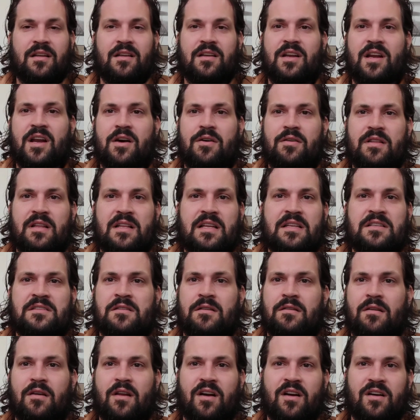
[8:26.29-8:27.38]
it
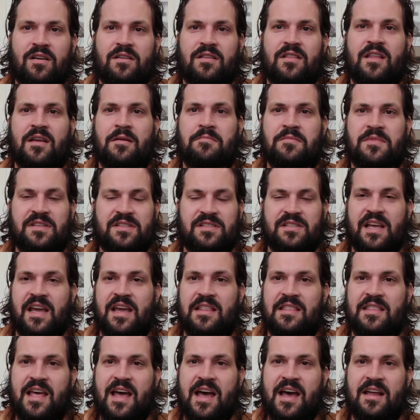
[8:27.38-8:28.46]
doesn't hurt them to say
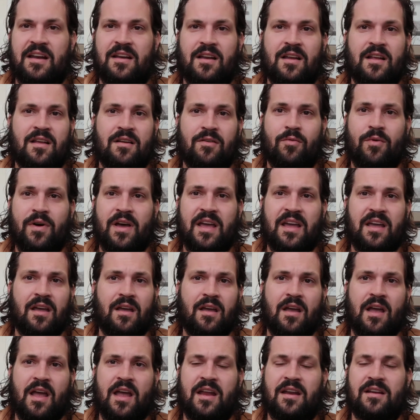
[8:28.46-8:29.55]
it that way,
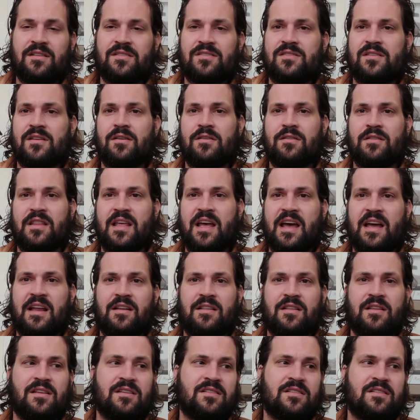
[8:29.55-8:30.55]
and so that